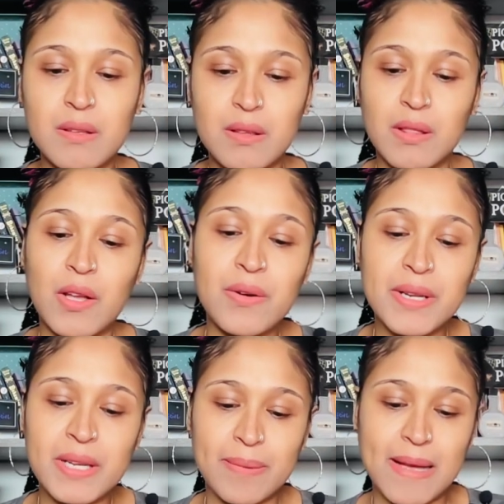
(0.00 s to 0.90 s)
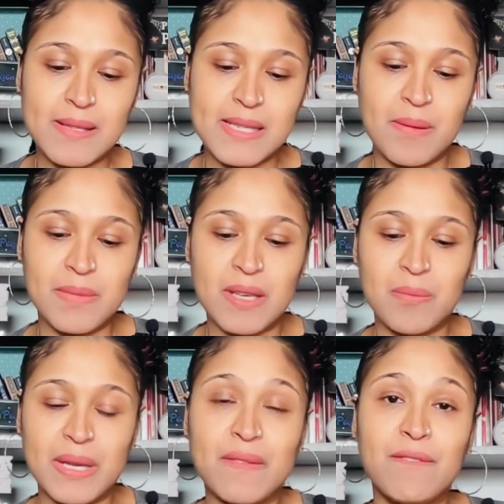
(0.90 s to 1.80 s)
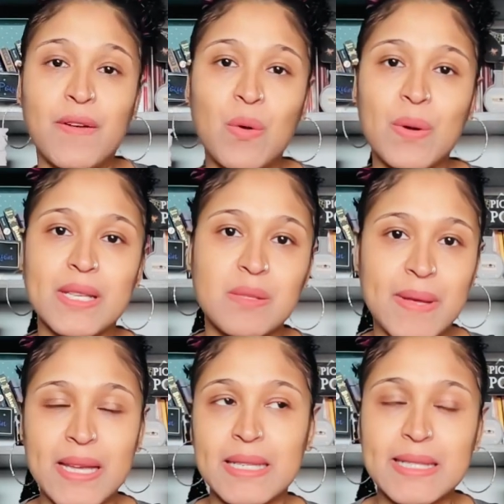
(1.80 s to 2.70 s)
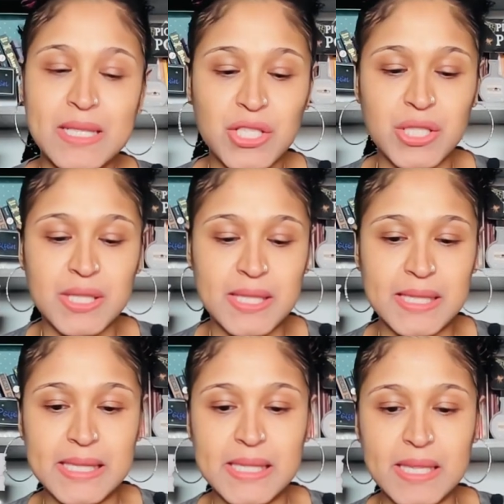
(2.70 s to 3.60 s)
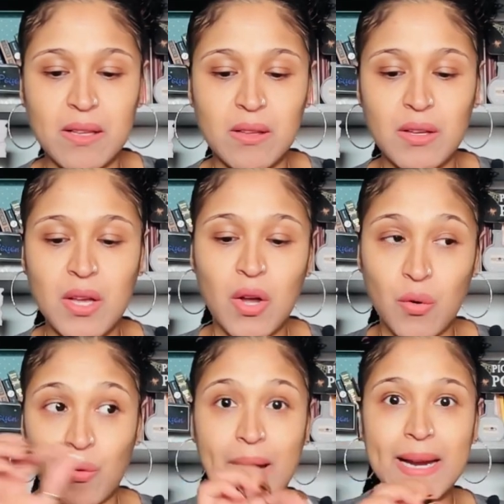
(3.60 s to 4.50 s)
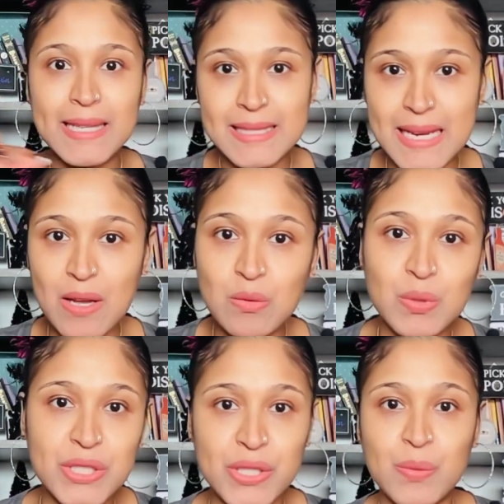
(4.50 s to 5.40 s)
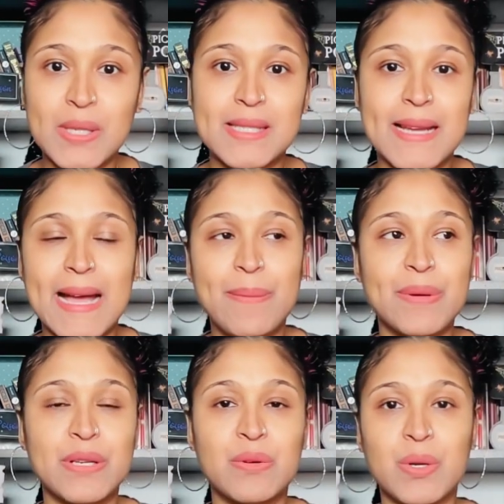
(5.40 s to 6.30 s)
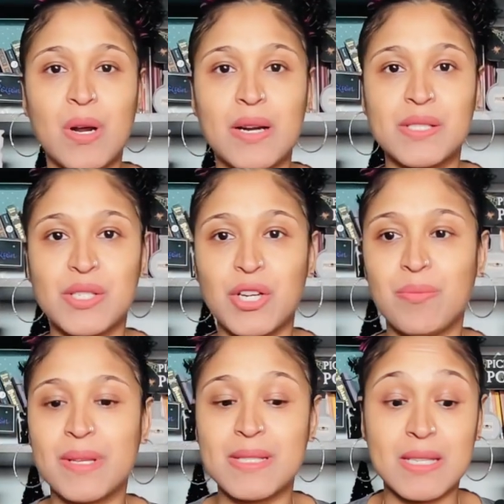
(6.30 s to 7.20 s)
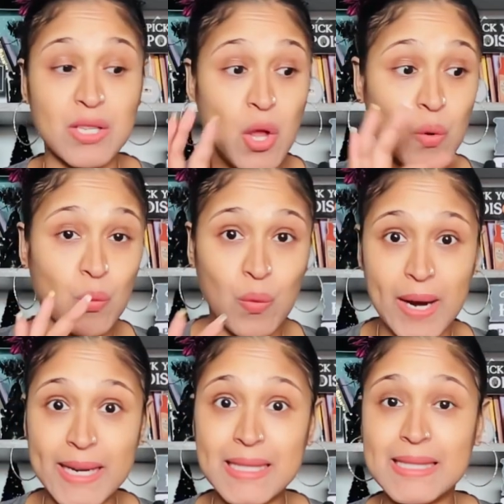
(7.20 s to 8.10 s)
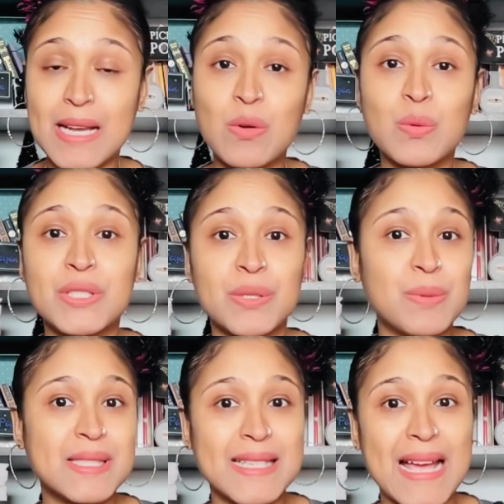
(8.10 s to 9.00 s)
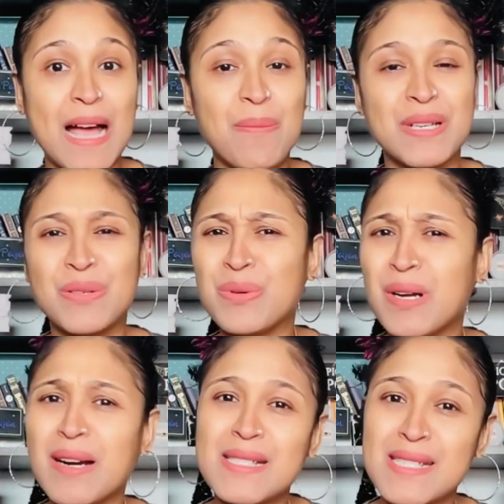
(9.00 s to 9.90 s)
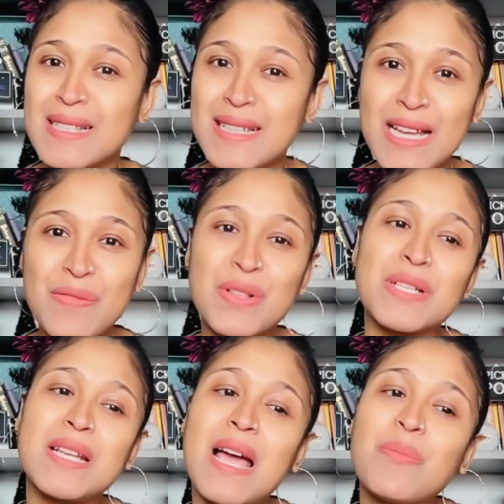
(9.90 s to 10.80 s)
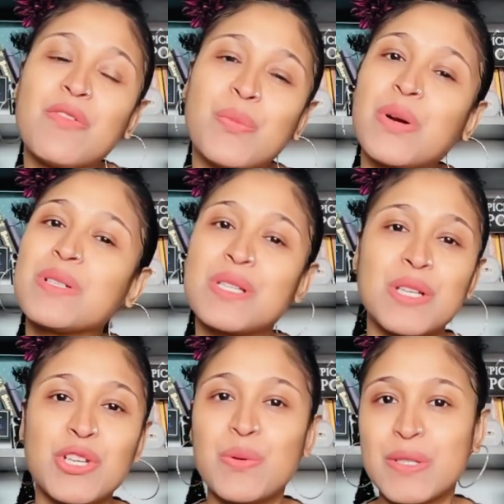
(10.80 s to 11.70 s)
learning about something, being focused, paying attention to detail, writing down what you want to happen in regards to your business, writing down what you want to happen in regards to love and the type of person that you